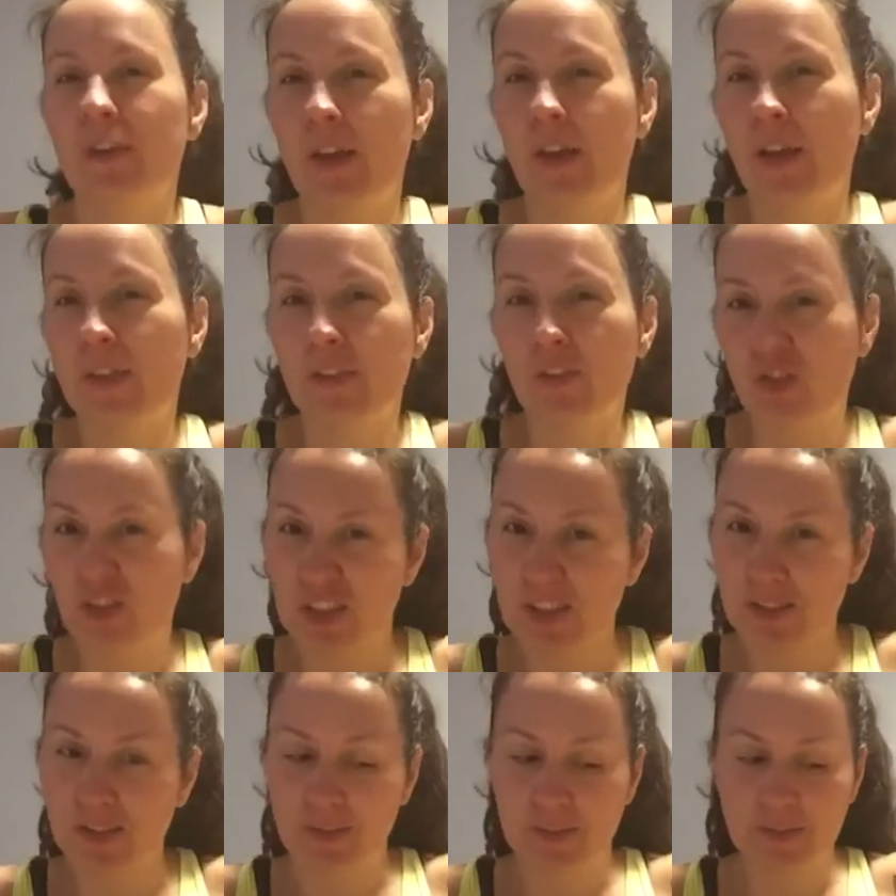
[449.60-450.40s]
to add the
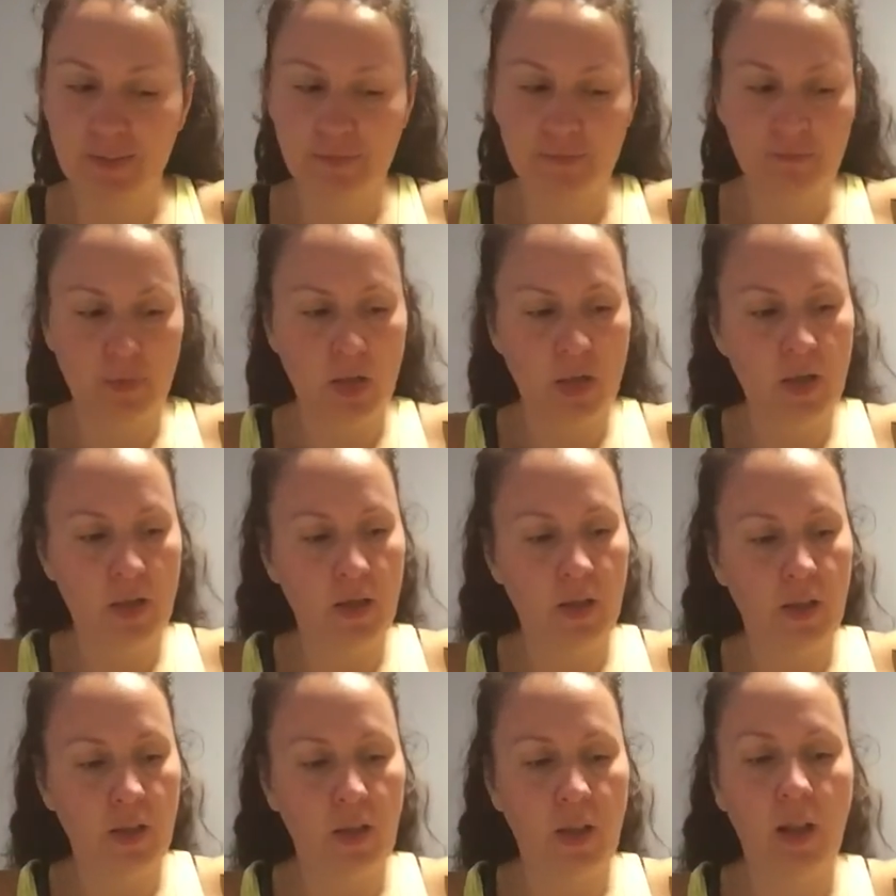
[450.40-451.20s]
cheese.
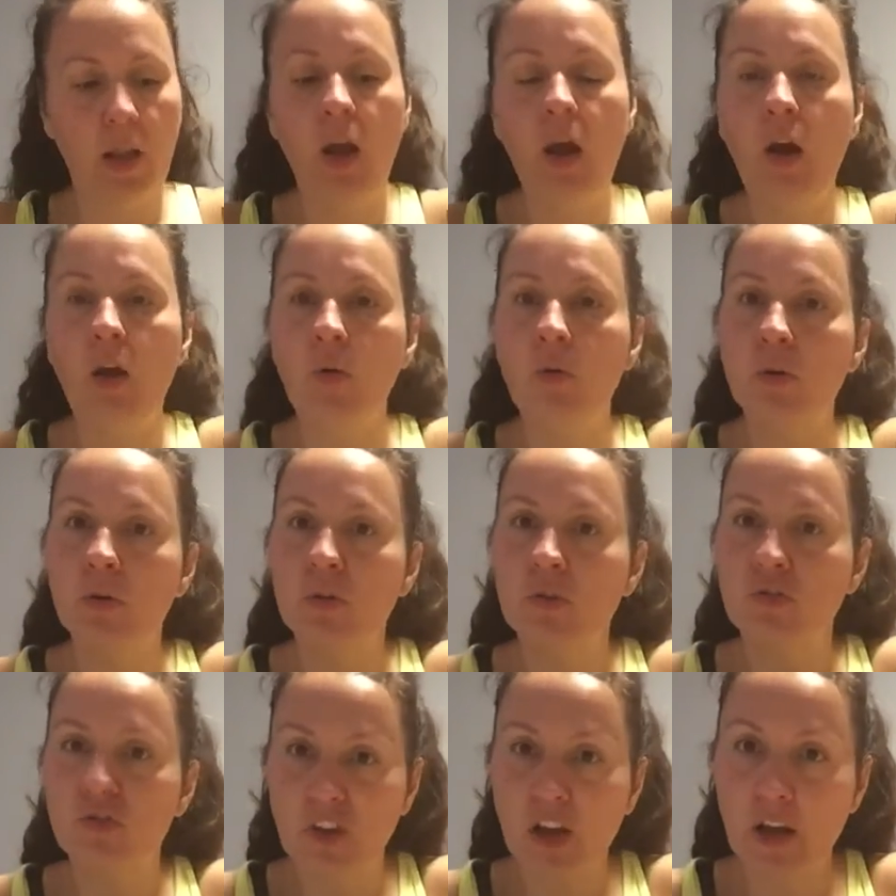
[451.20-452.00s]
Uh, hello,
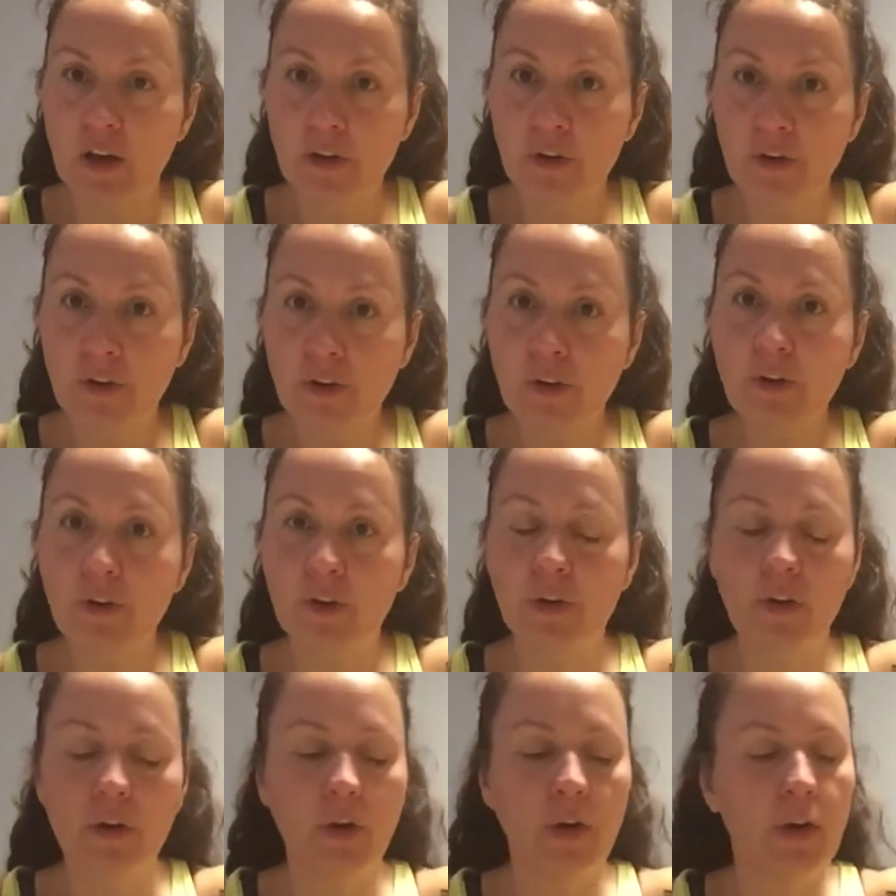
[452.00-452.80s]
cheddar
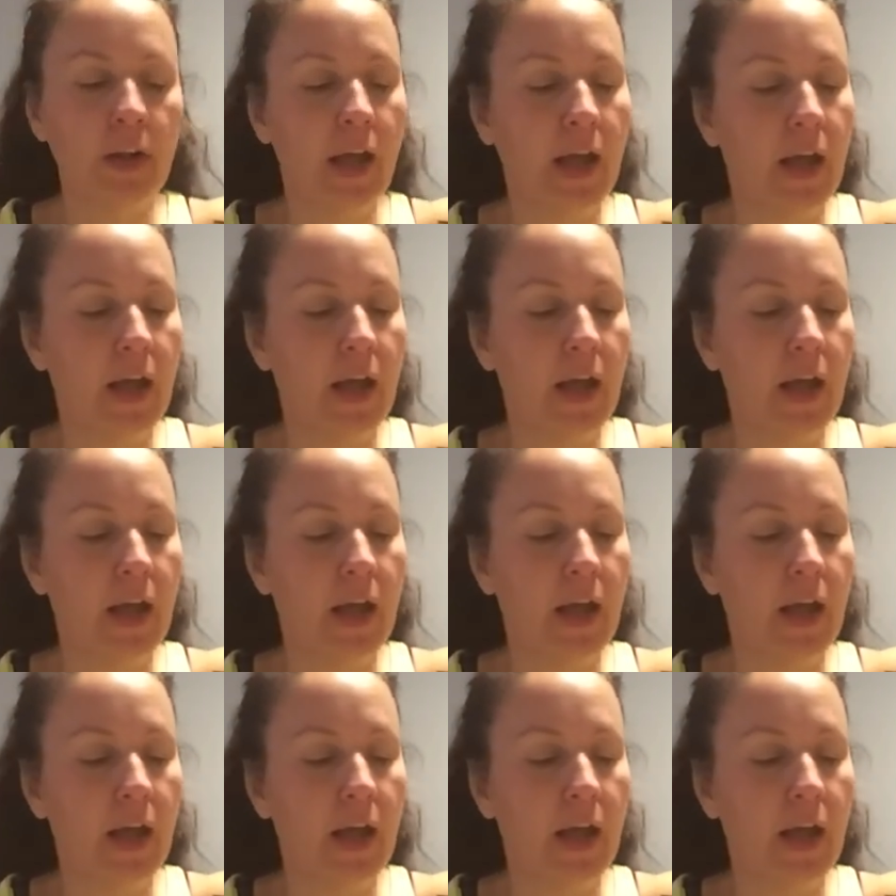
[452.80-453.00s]
and